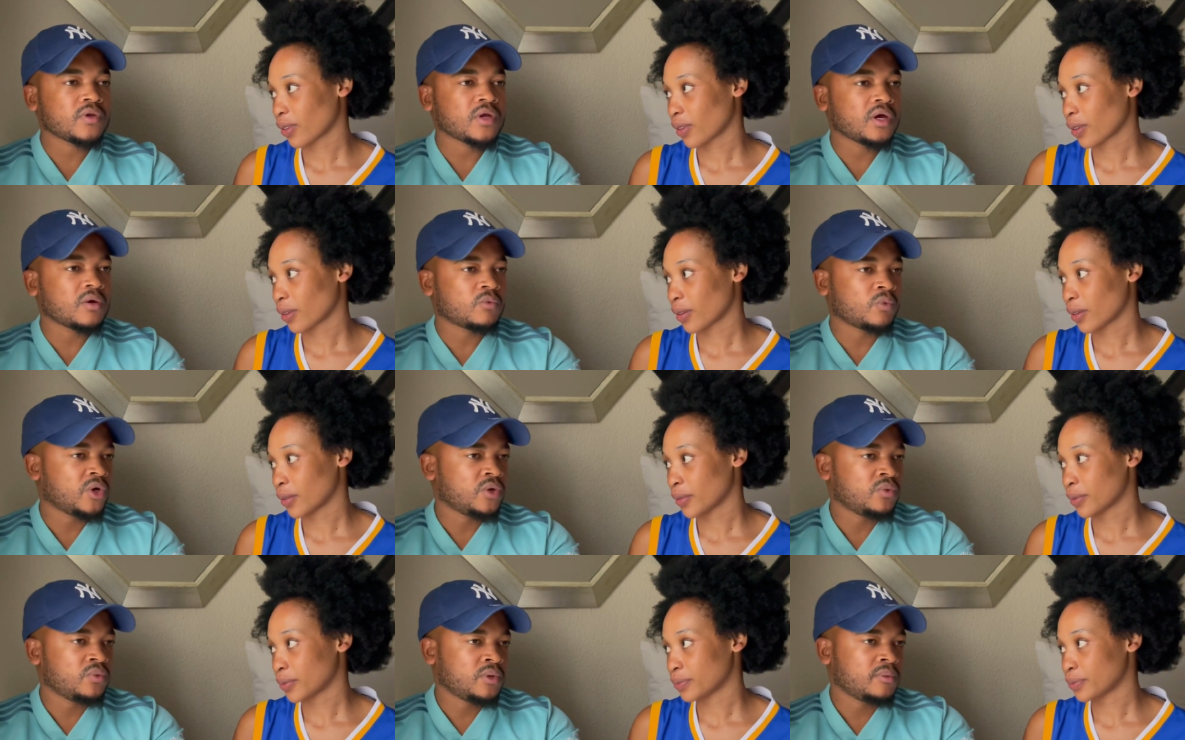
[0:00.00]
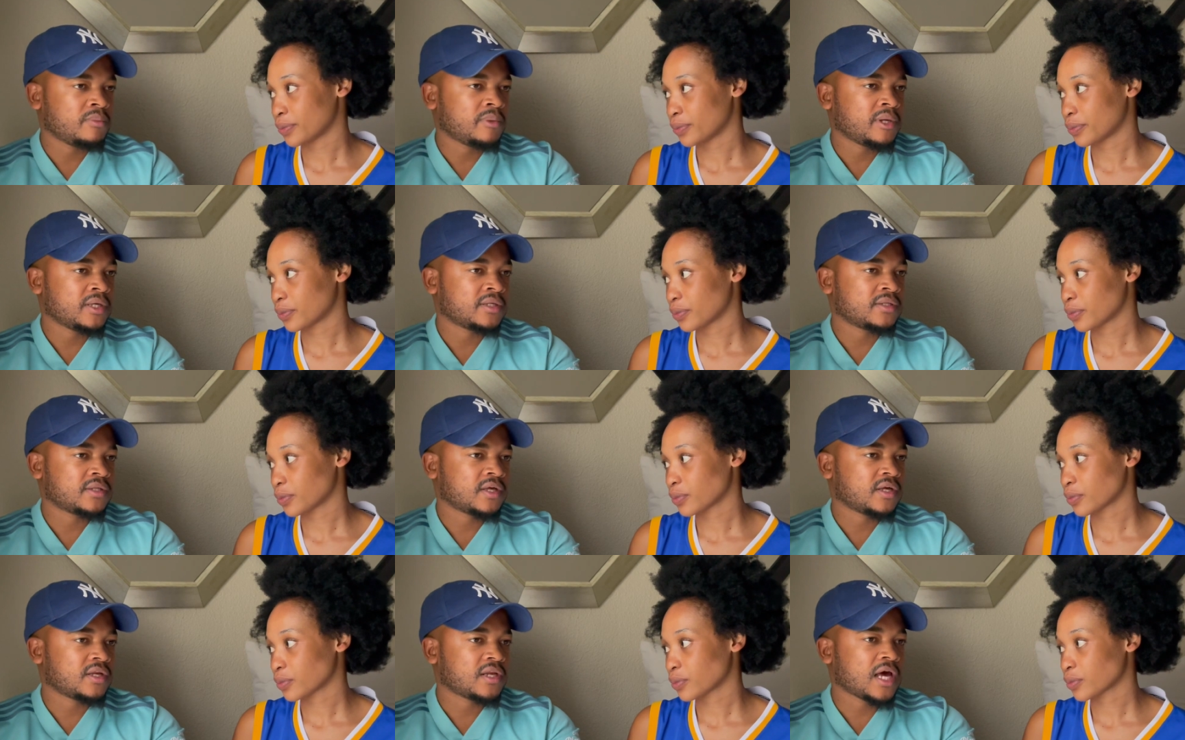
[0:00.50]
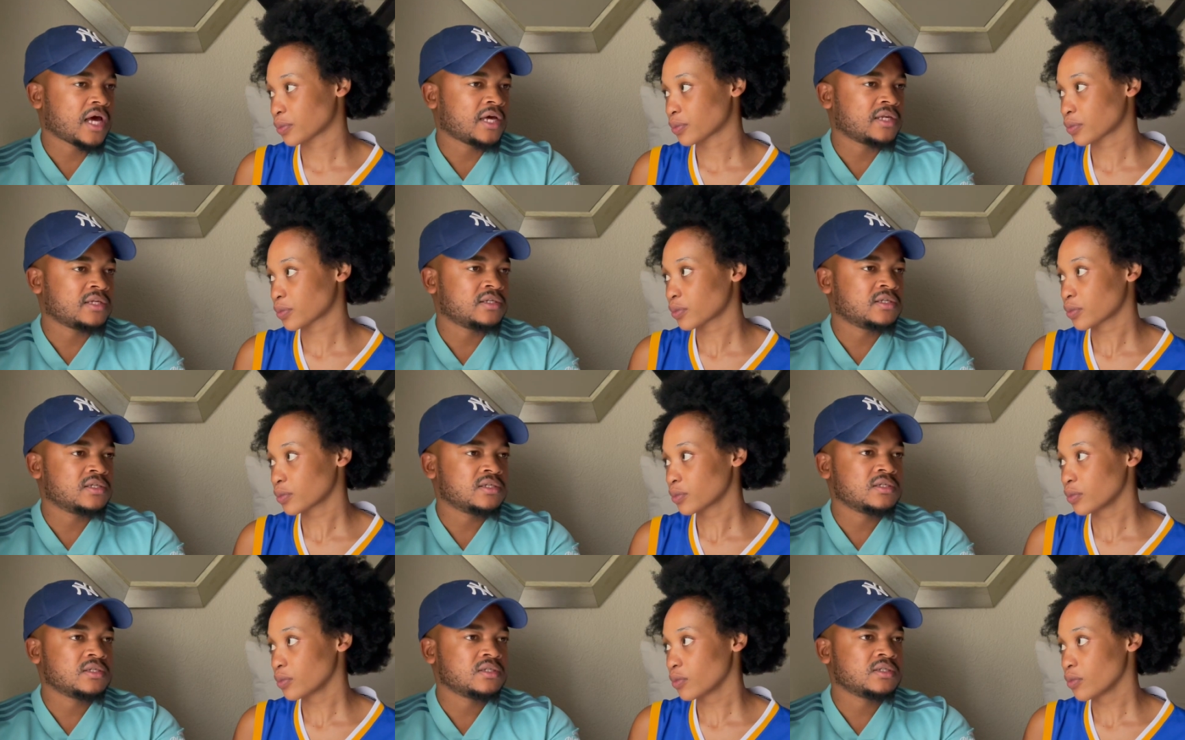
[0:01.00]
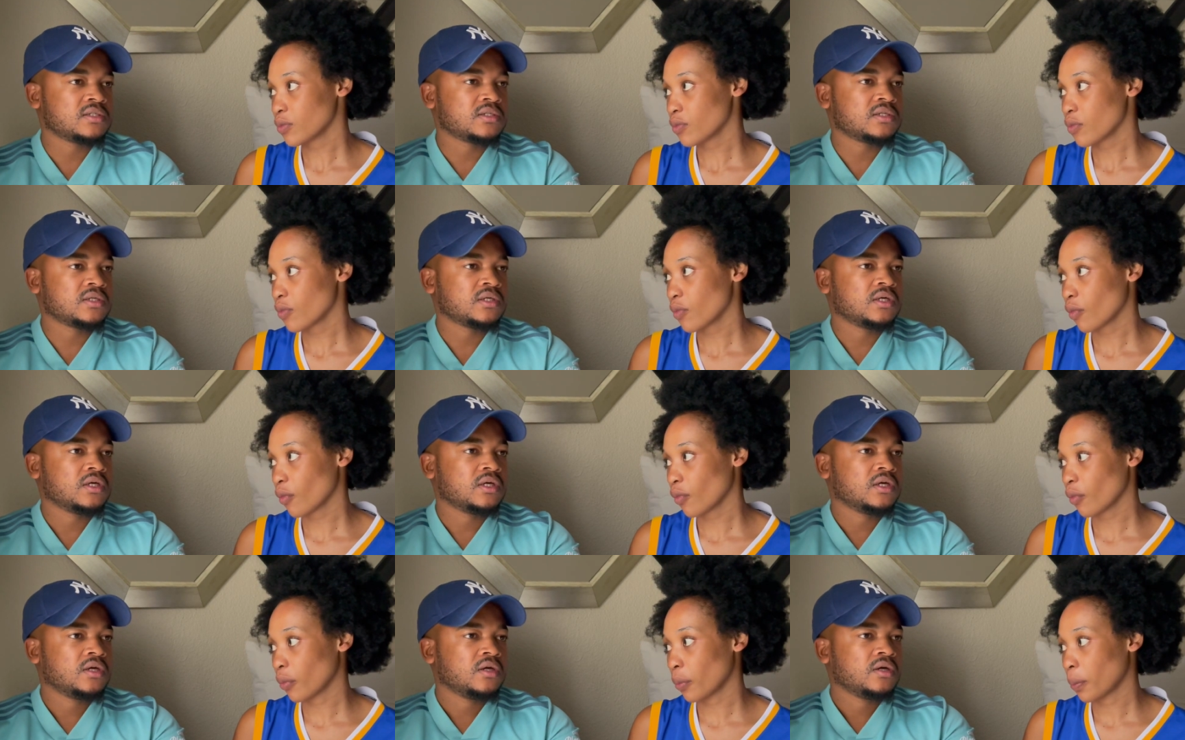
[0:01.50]
Speaker 1: when we made that, I didn't,
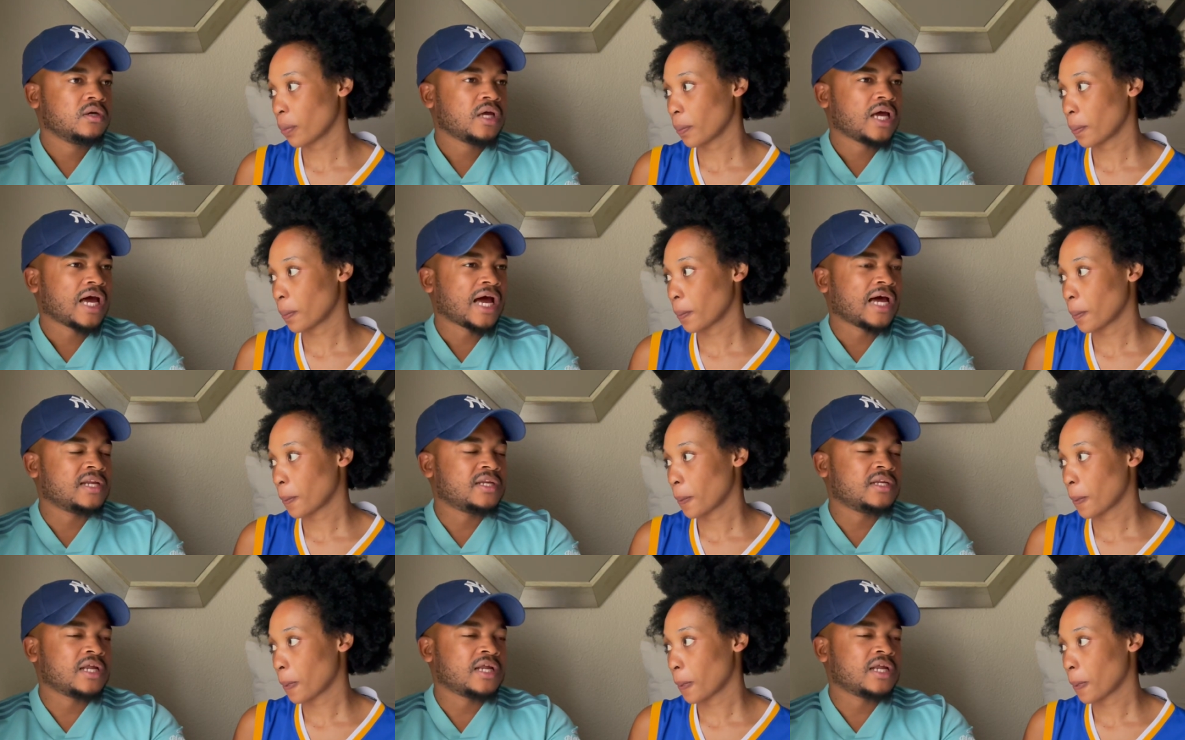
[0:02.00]
I,